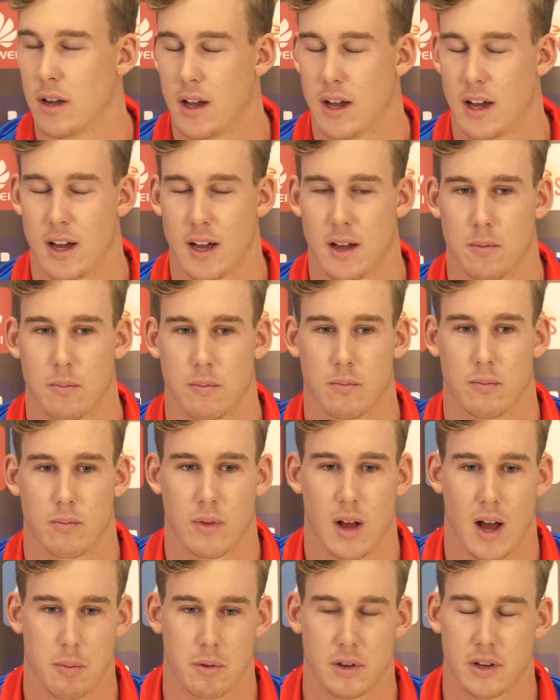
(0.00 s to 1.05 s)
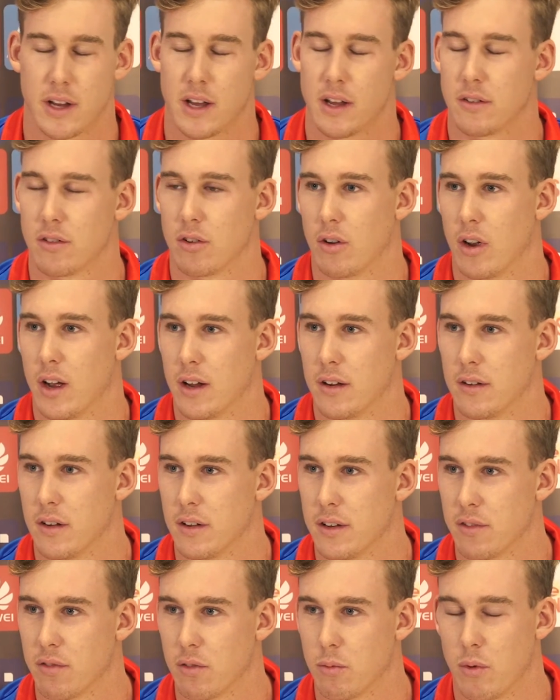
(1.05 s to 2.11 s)
up and down throughout
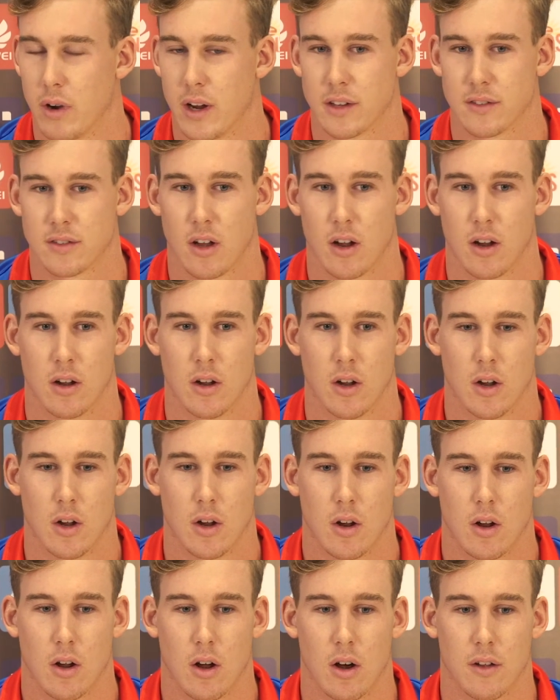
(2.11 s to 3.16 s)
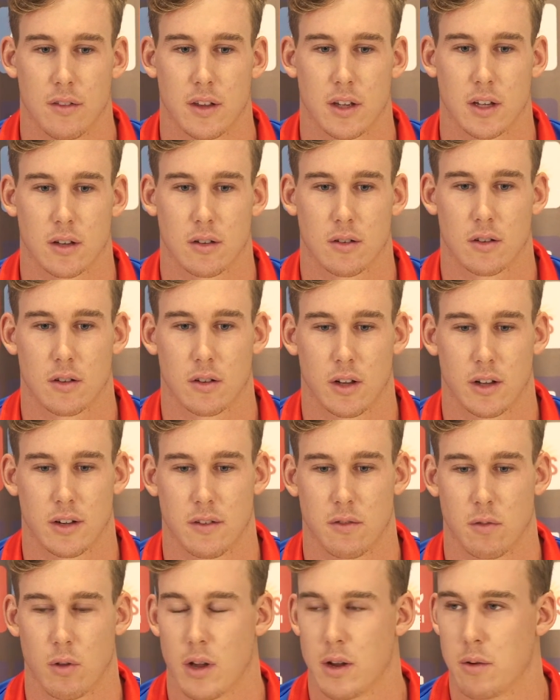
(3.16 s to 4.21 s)
different weeks, so I think
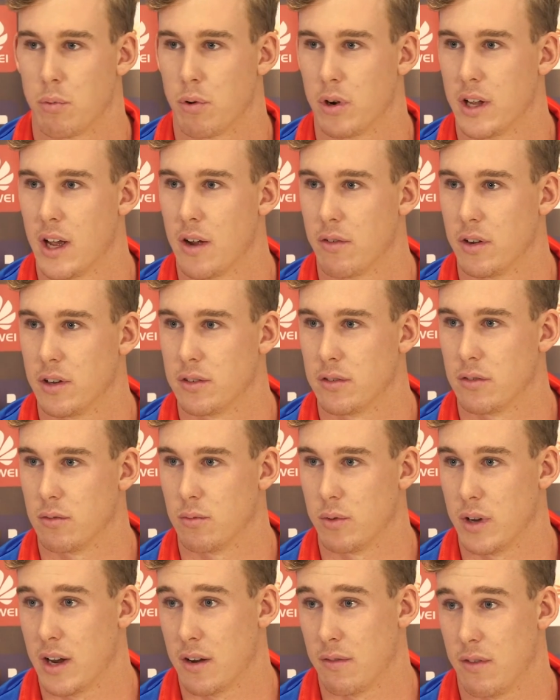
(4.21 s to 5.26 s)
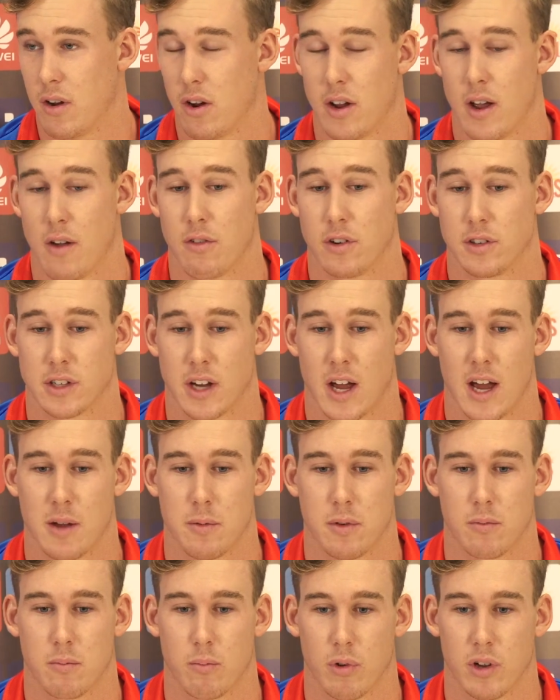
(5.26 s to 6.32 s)
collectively we had a very average game,
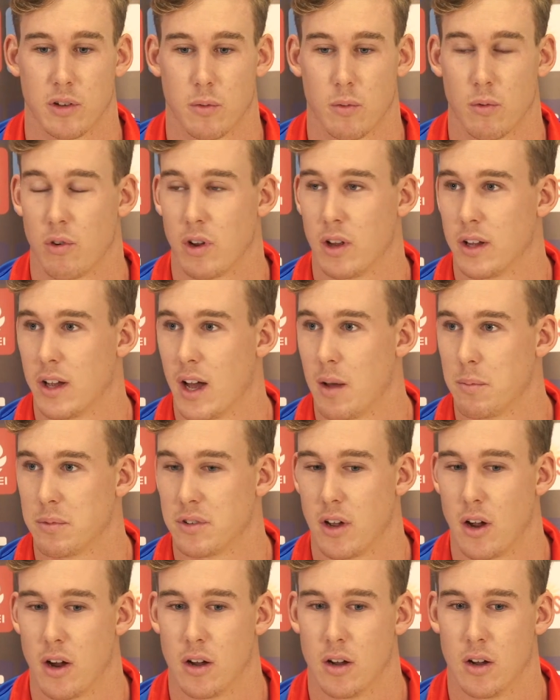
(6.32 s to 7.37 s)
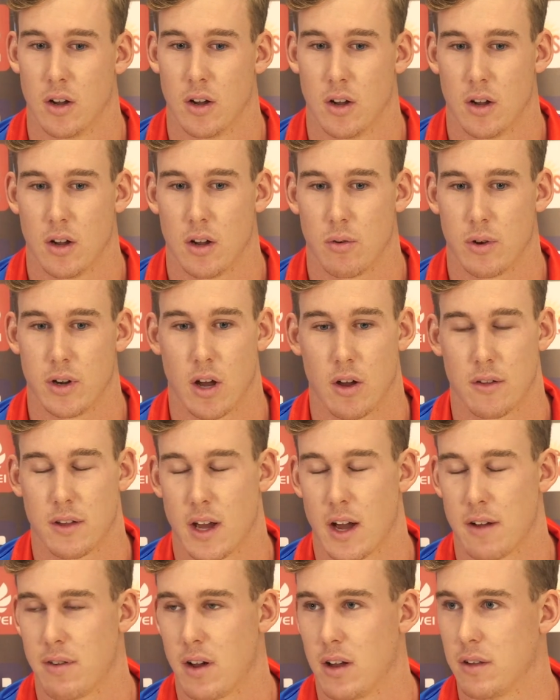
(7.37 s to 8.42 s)
and Brisbane were really up. So we know in the
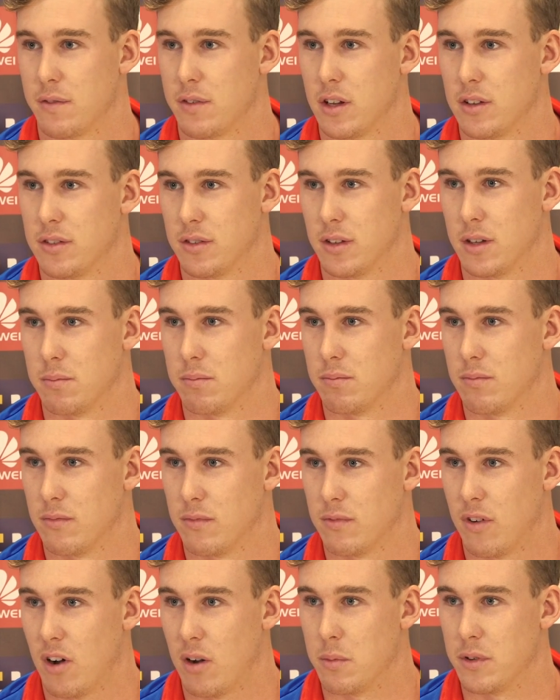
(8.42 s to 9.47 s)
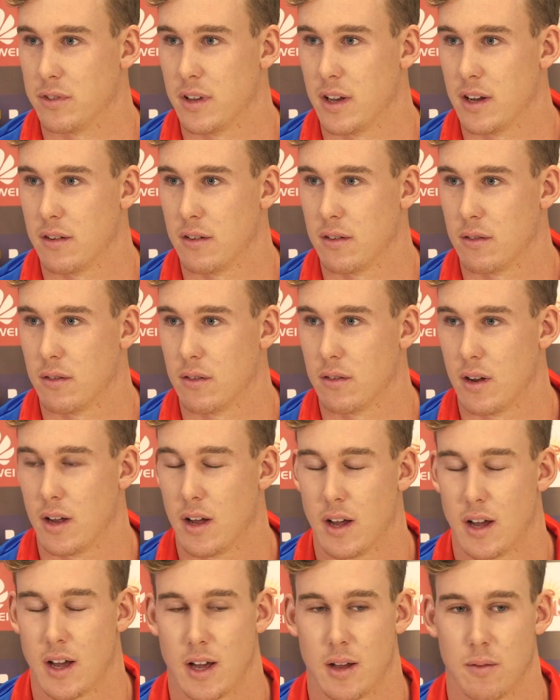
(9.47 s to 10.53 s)
AFL if you slip
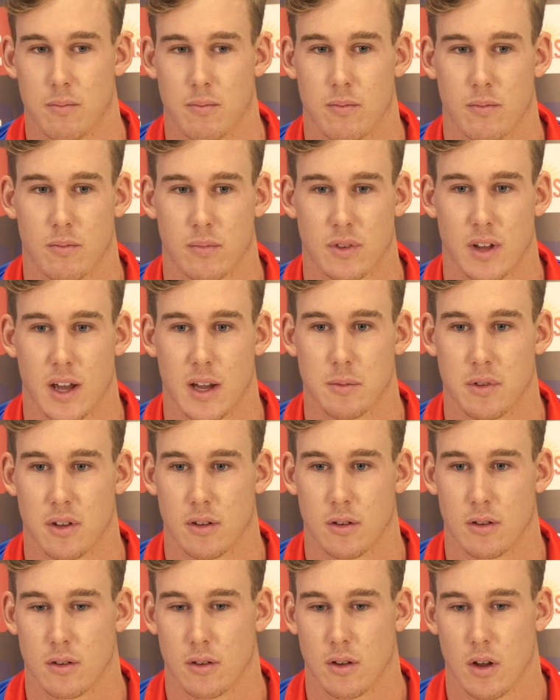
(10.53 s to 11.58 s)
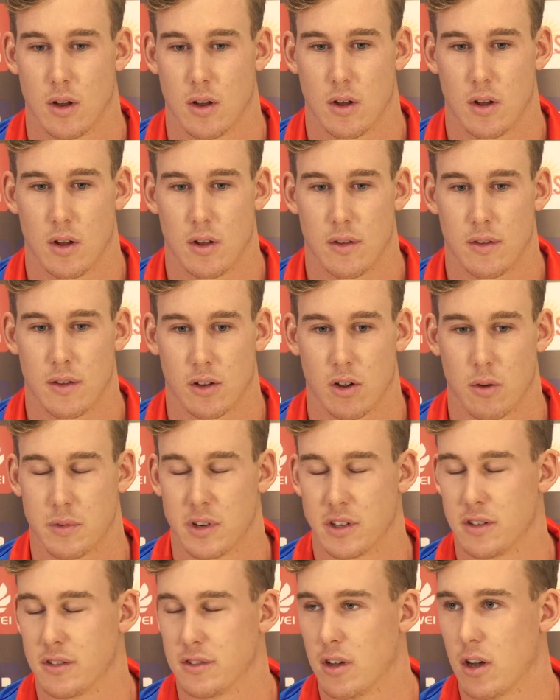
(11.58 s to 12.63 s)
5%, the
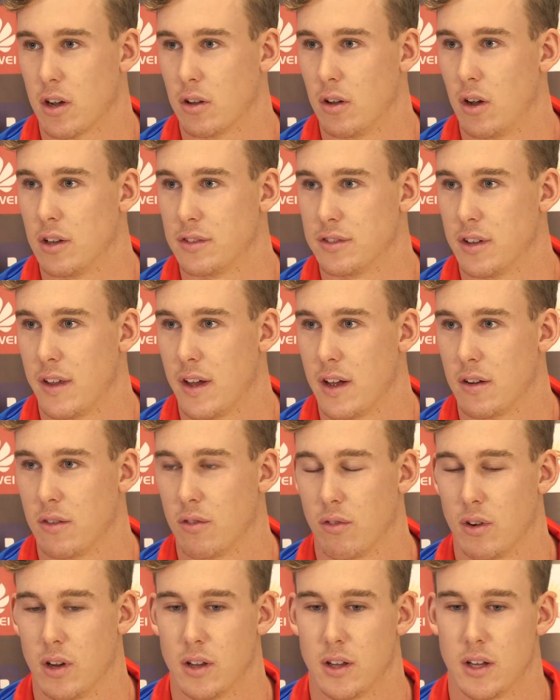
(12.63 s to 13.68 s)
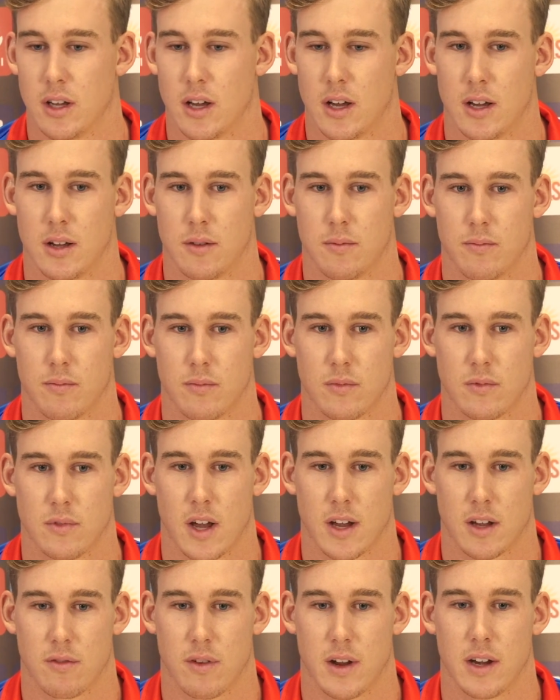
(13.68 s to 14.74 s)
competition's so close, so they really
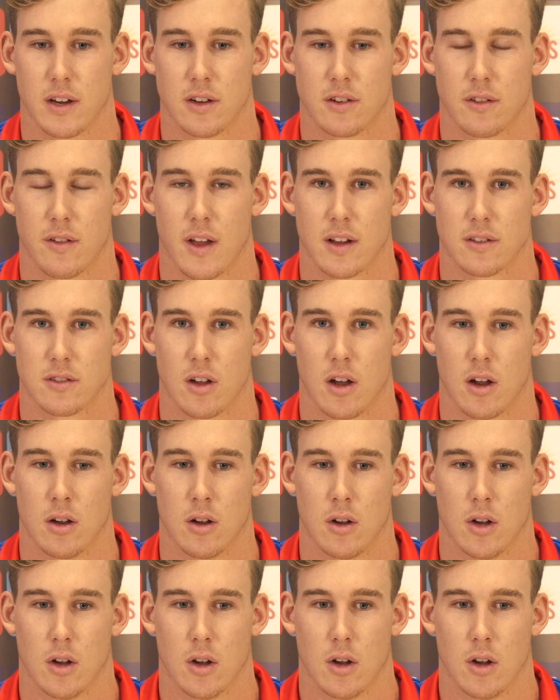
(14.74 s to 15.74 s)
take advantage of that. So